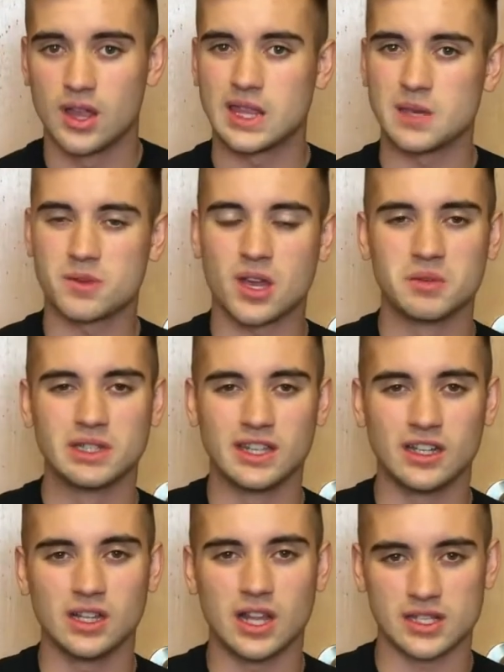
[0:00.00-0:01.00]
they become a
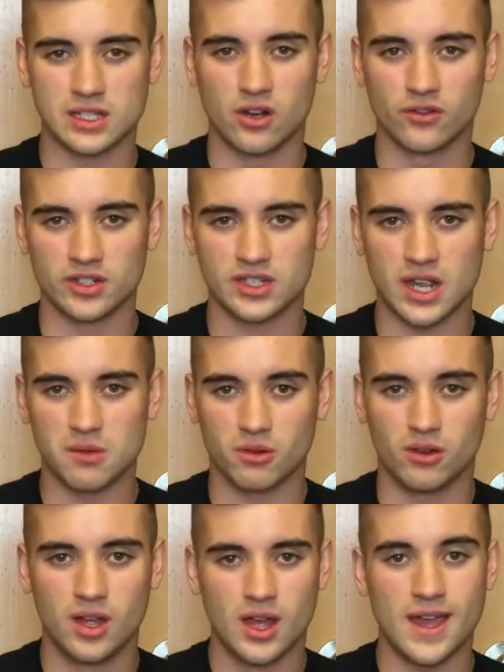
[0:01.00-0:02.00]
little less
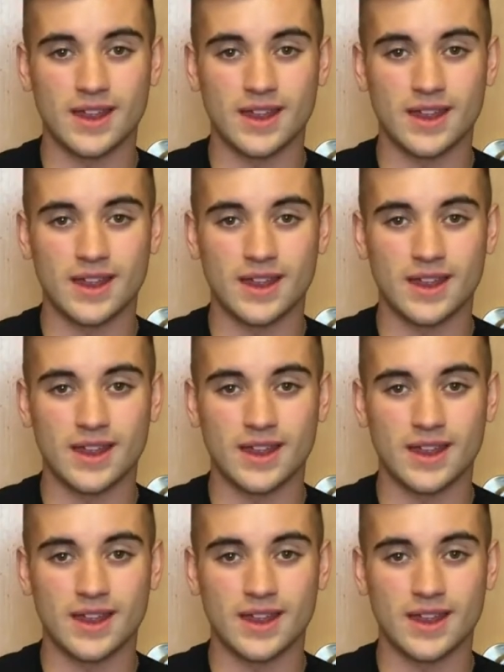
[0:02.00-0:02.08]
overstable